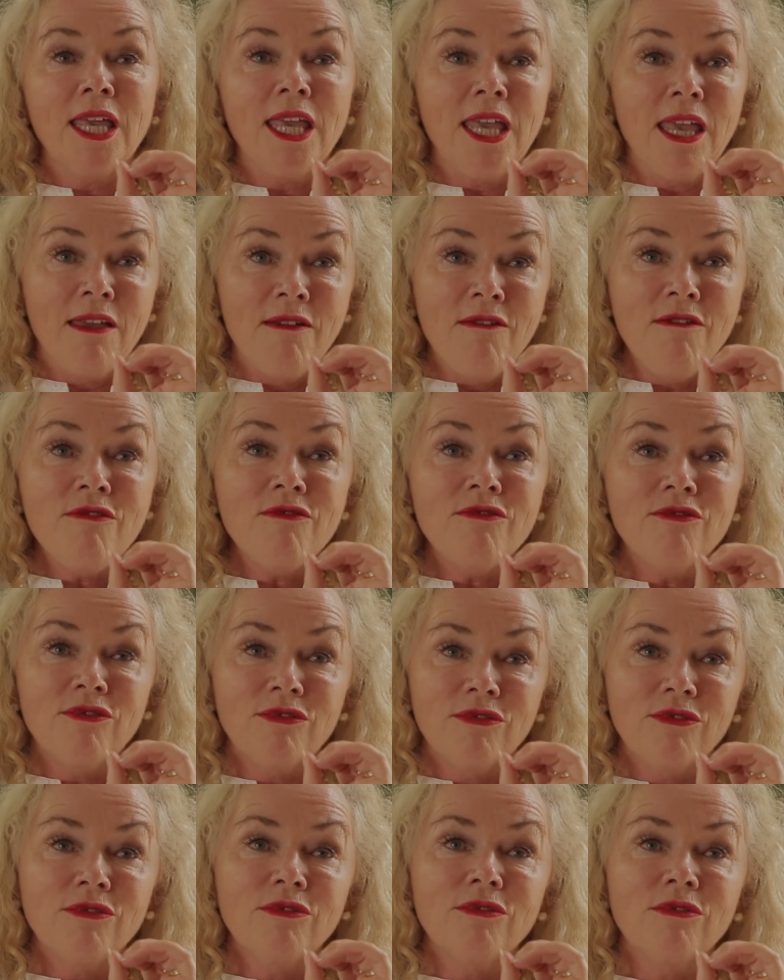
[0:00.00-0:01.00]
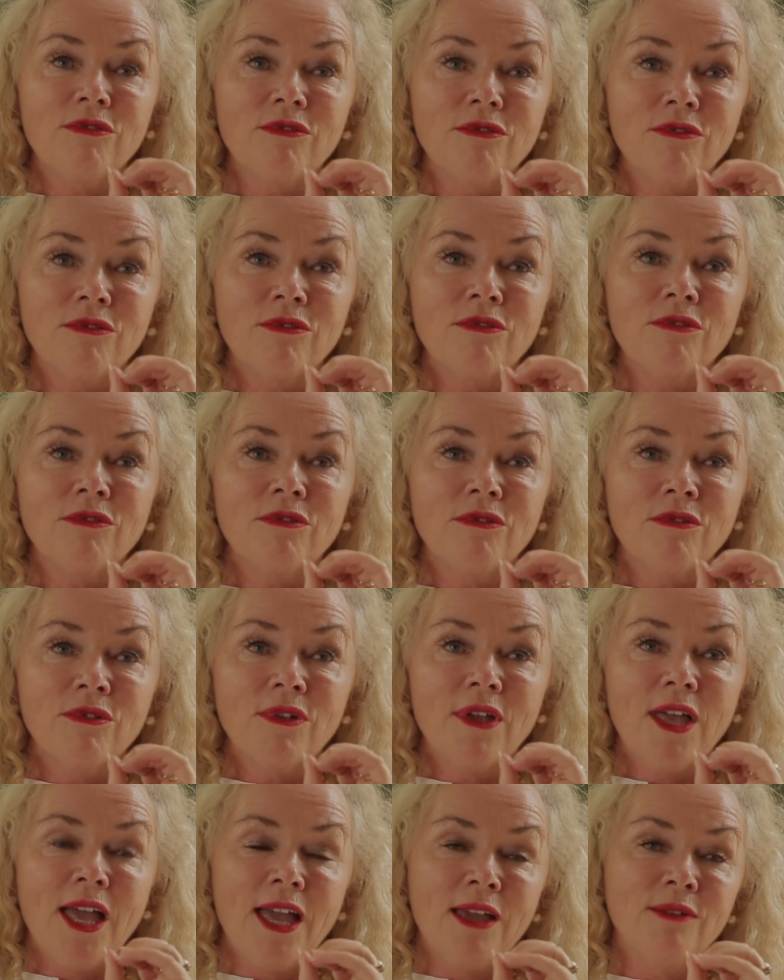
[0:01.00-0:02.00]
give
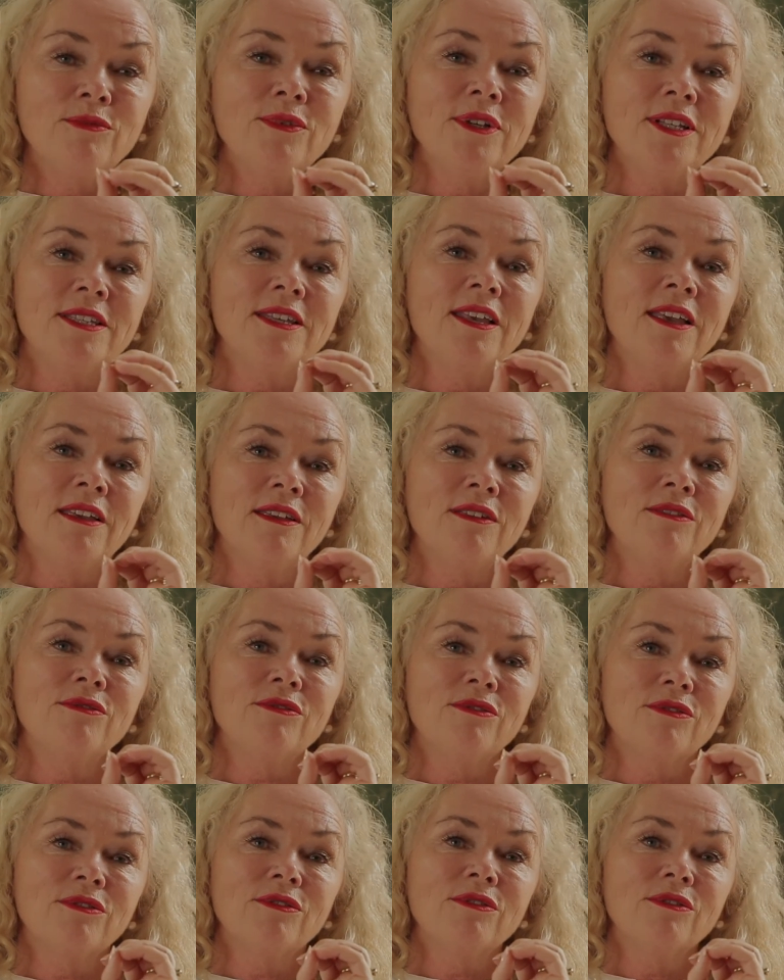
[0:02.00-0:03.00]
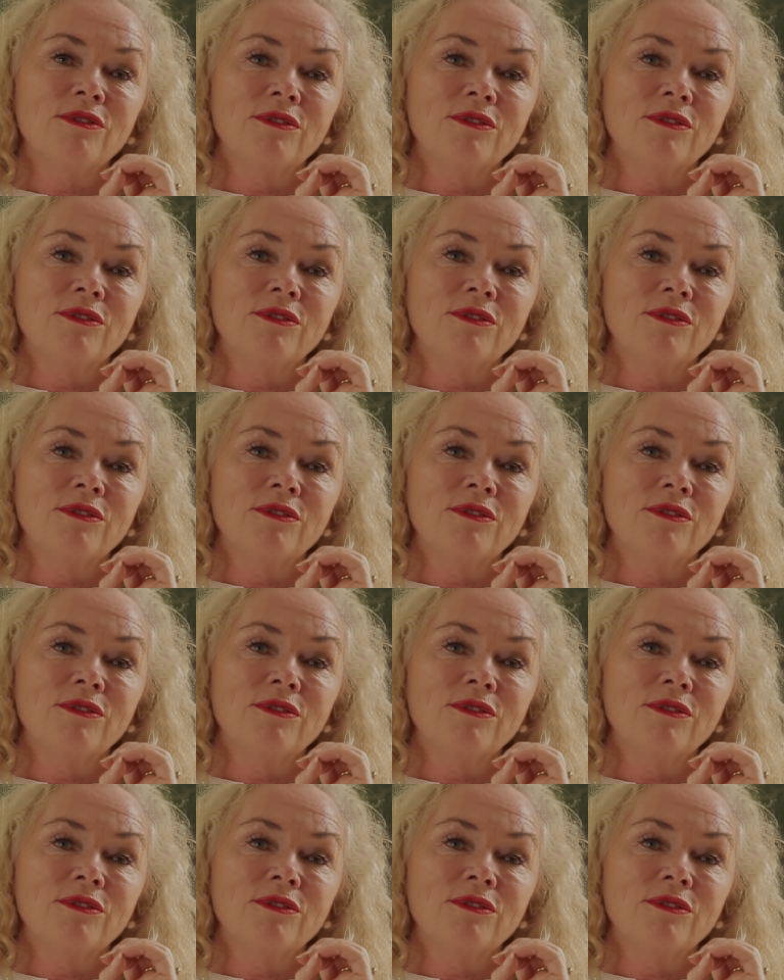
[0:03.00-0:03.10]
and receive.